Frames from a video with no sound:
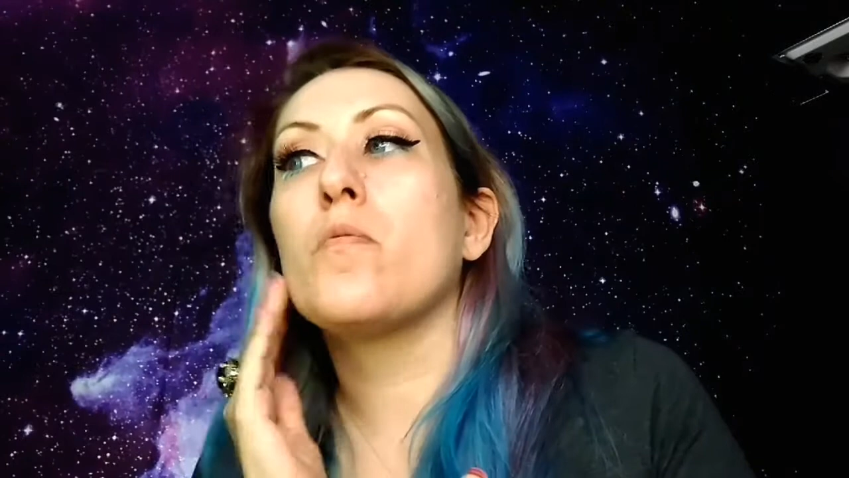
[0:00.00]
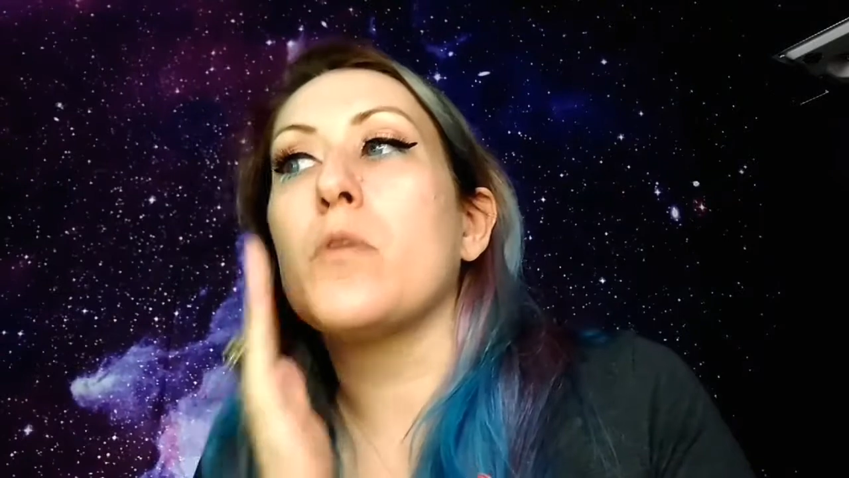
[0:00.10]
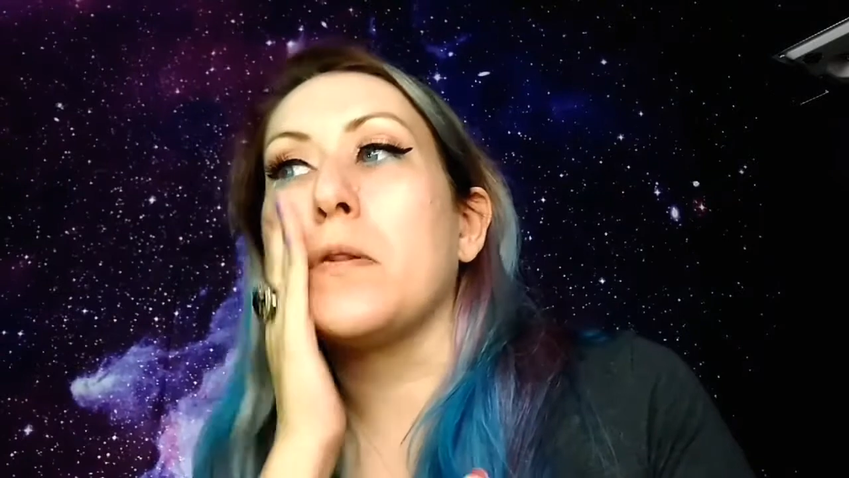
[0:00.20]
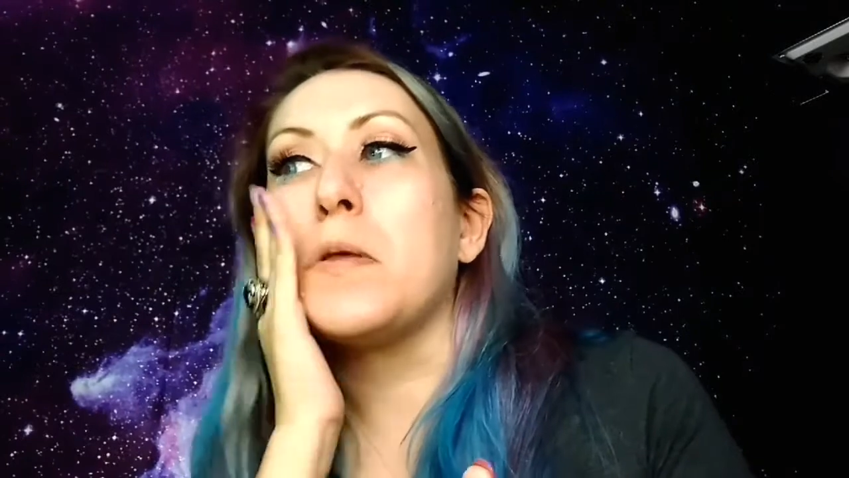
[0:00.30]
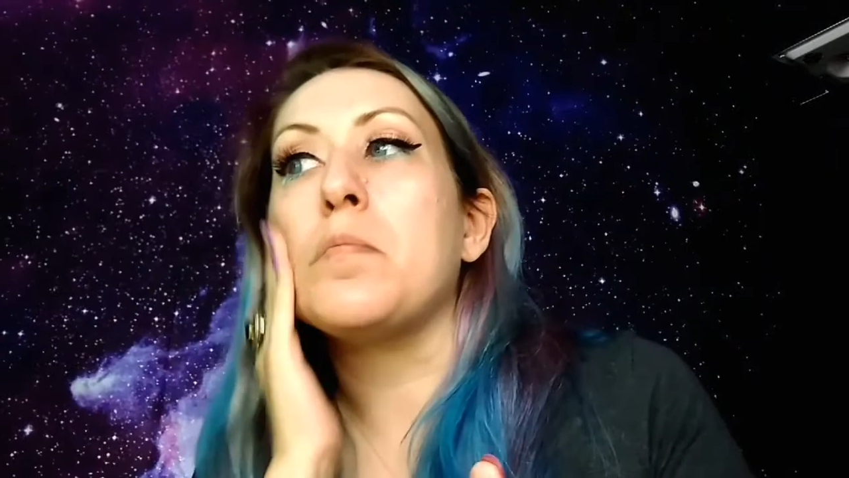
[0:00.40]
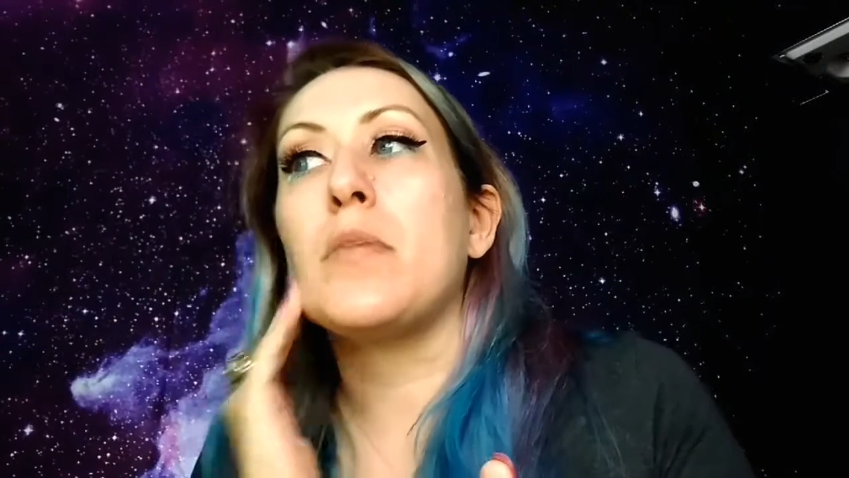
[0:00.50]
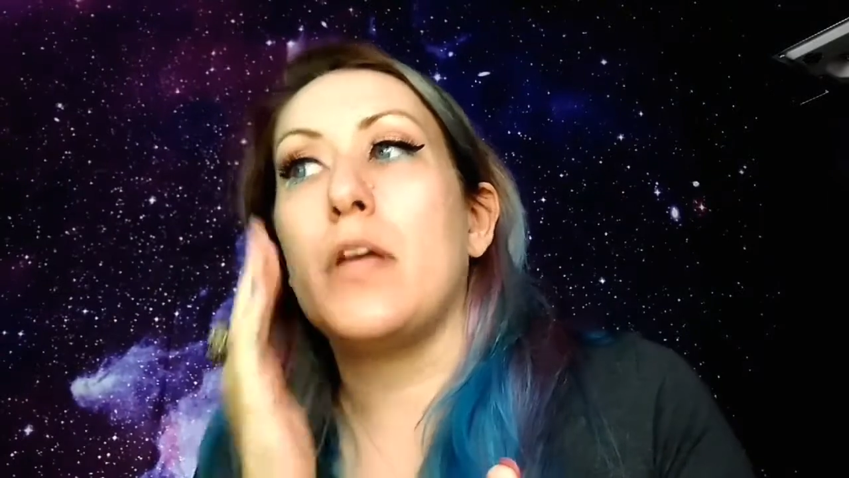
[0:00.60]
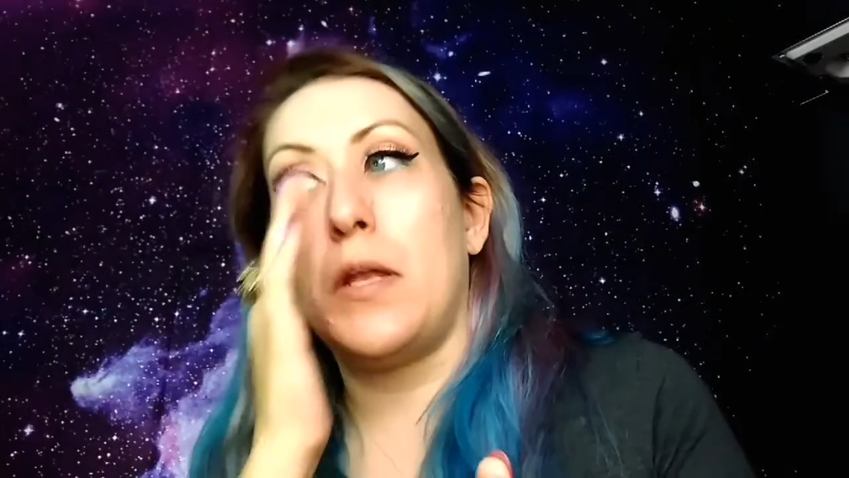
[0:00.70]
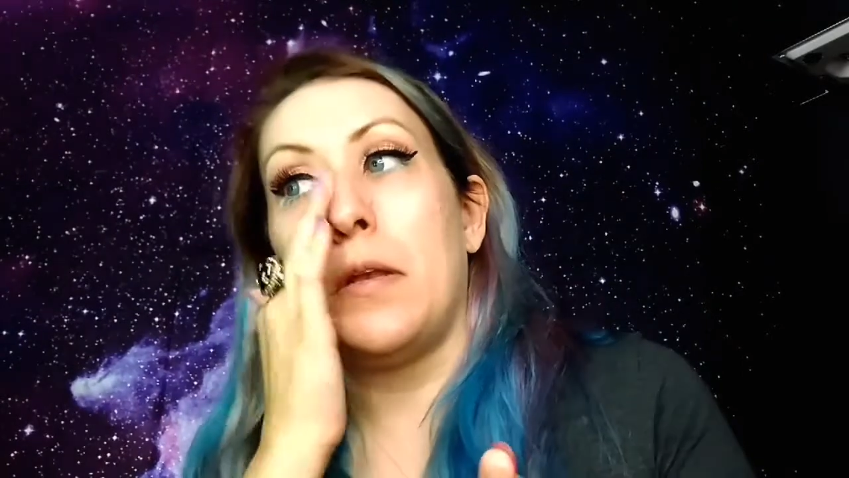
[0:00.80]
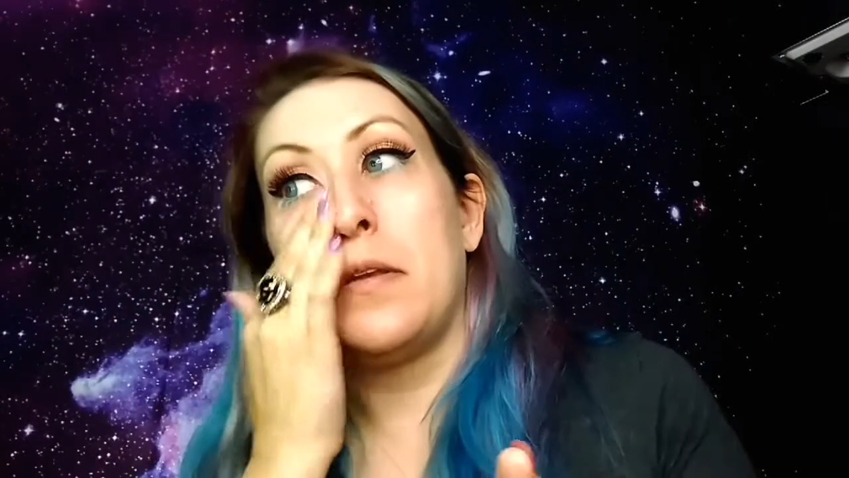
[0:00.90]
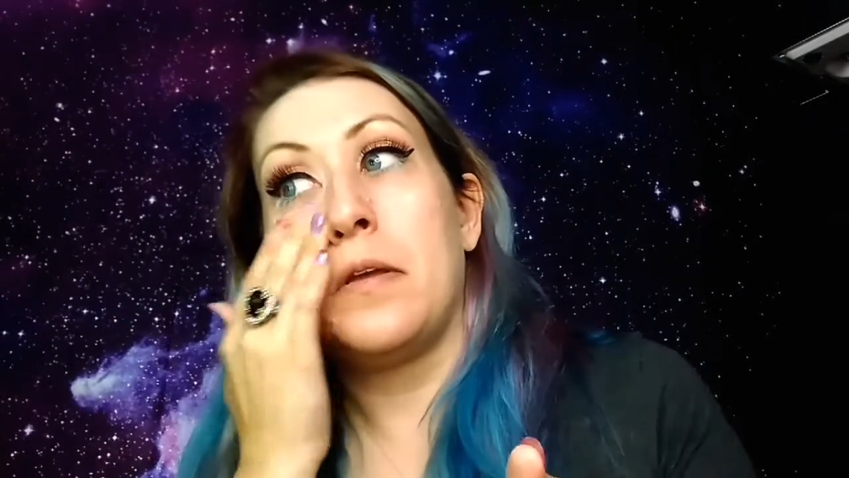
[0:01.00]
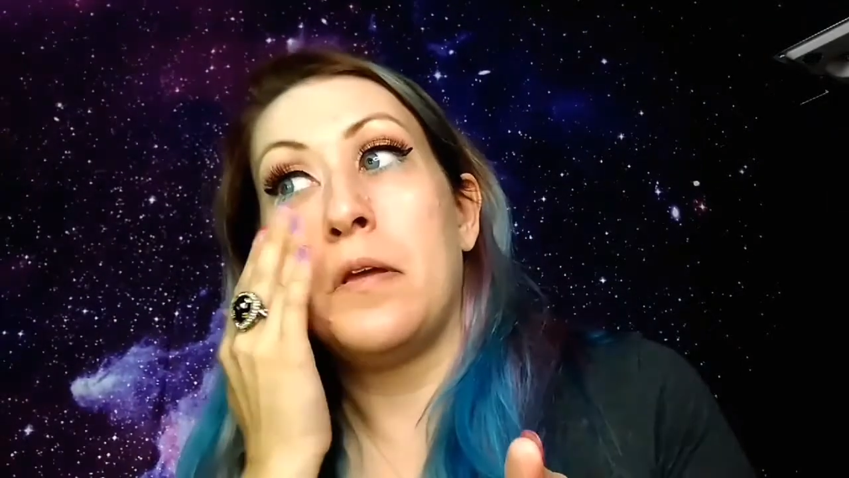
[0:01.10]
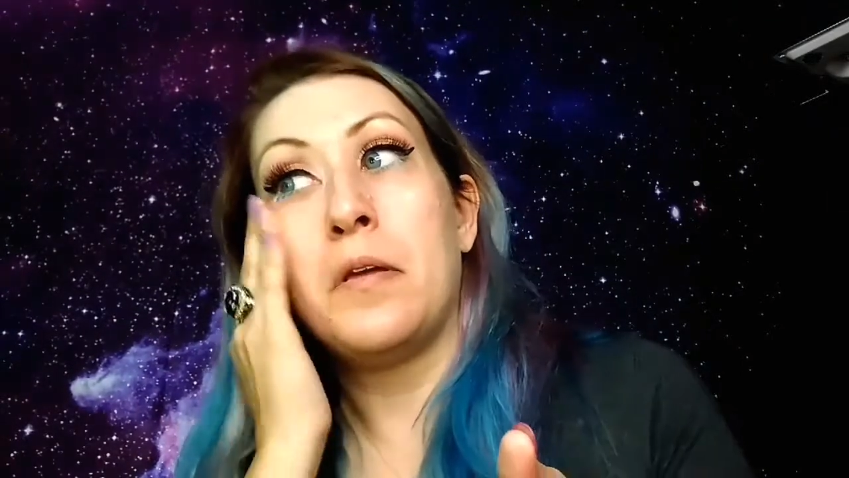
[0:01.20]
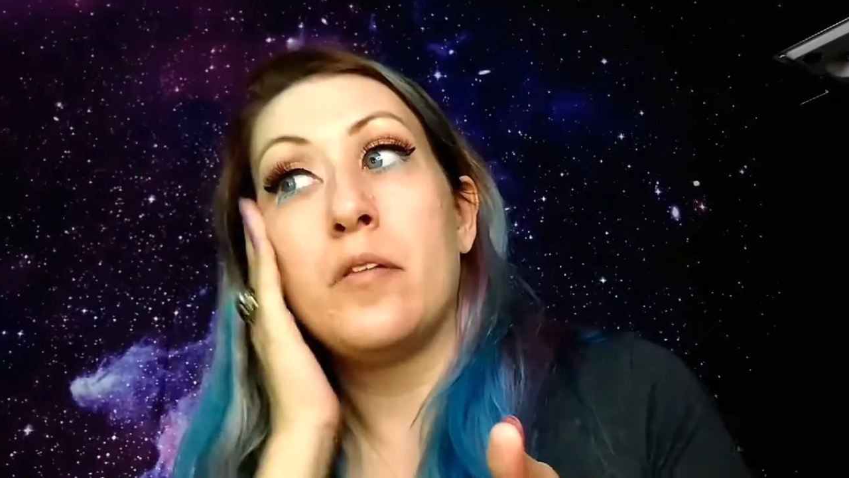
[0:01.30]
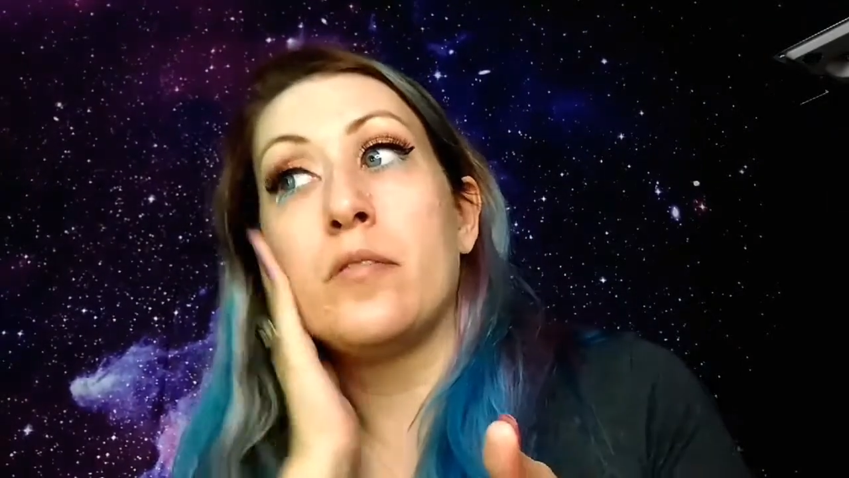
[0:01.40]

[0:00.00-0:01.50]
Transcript: really meant